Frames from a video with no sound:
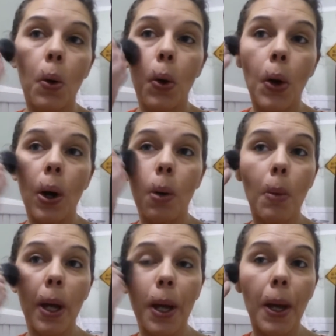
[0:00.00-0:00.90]
curl
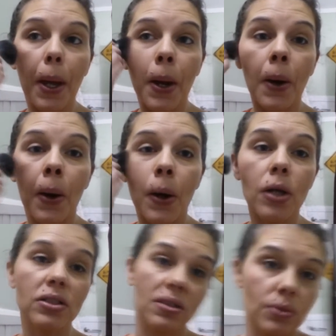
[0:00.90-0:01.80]
my hair
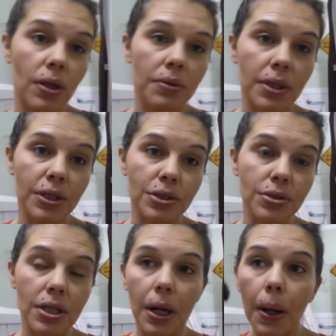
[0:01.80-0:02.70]
because that's what I want to do
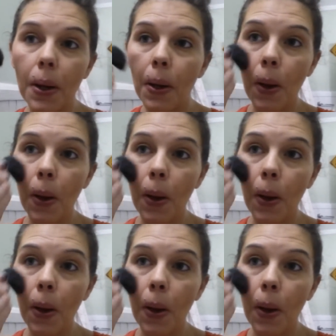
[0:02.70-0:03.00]
today.